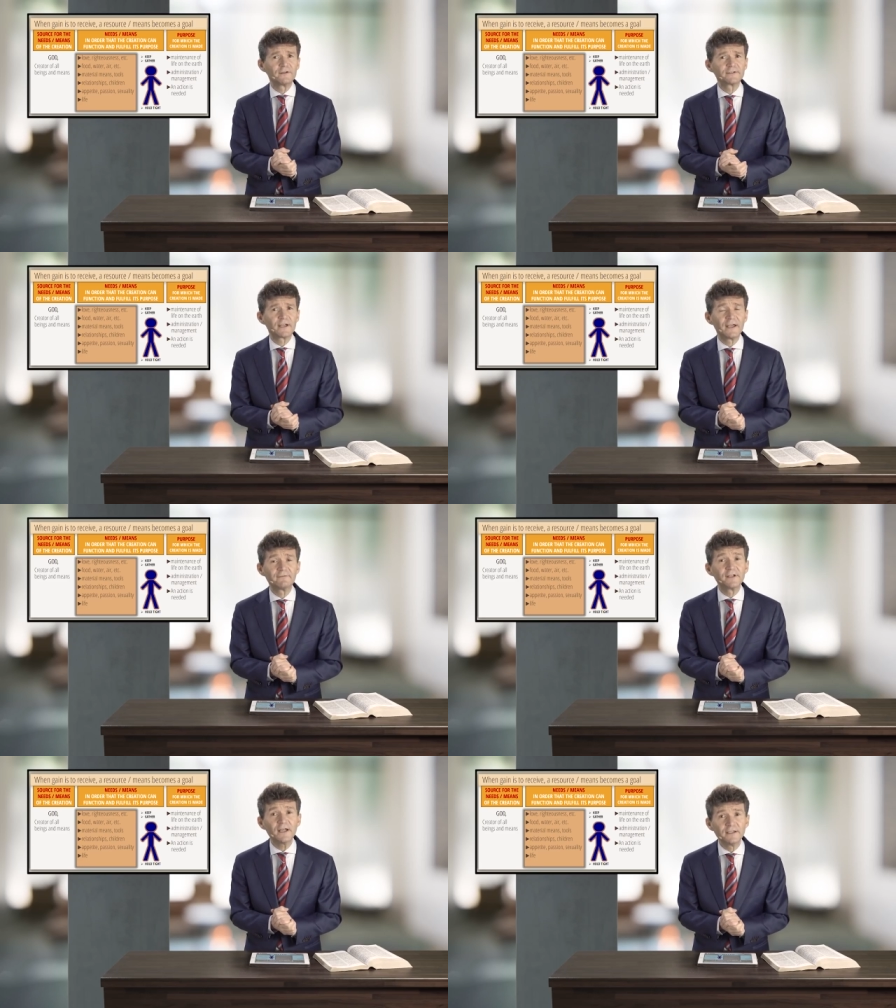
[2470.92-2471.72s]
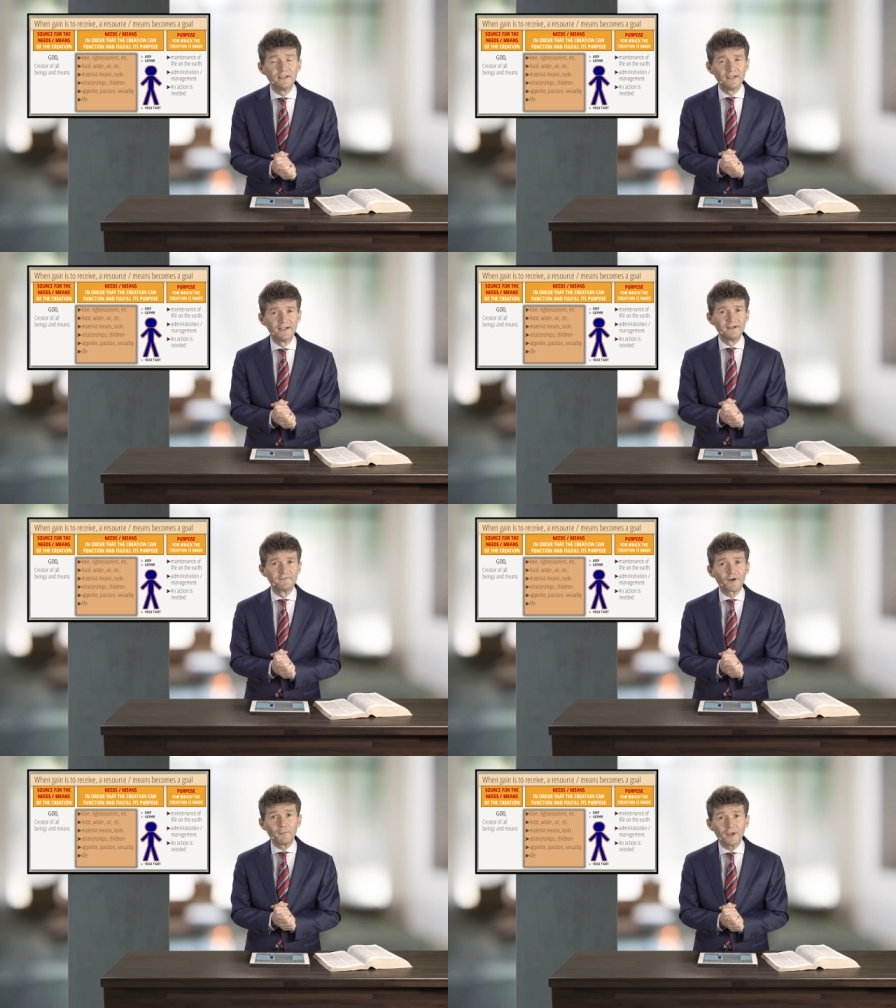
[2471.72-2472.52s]
this I have done
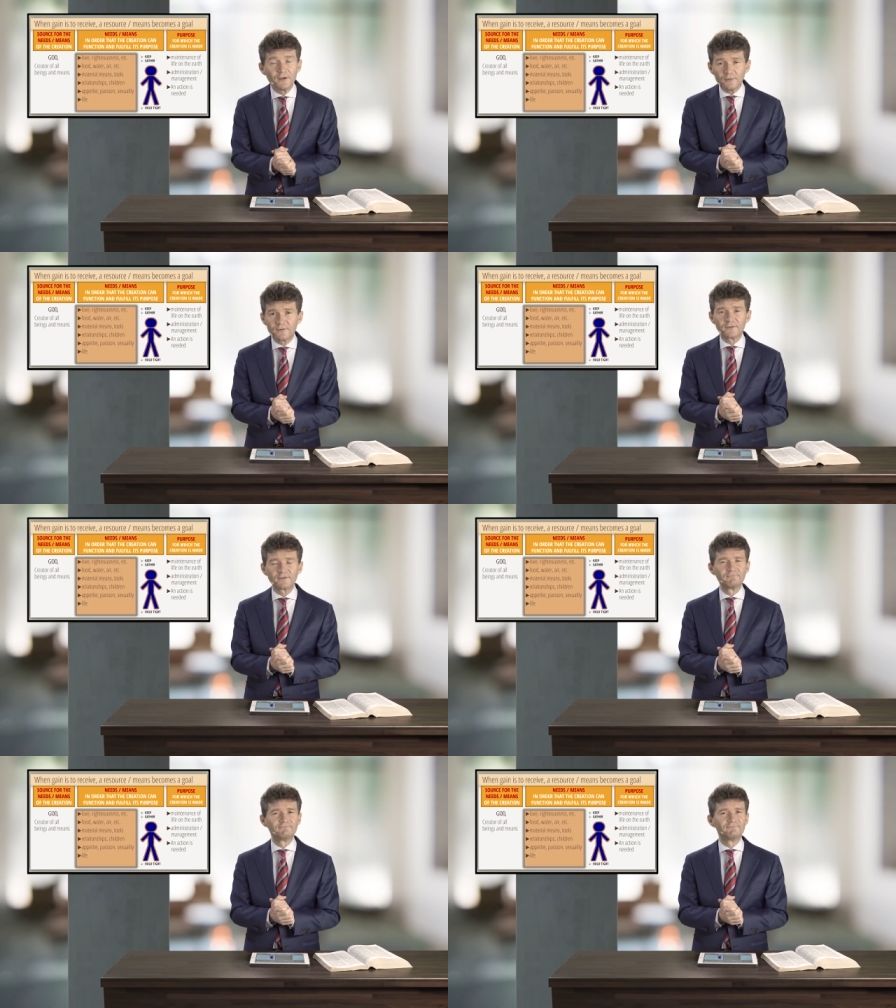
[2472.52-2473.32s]
from my youth.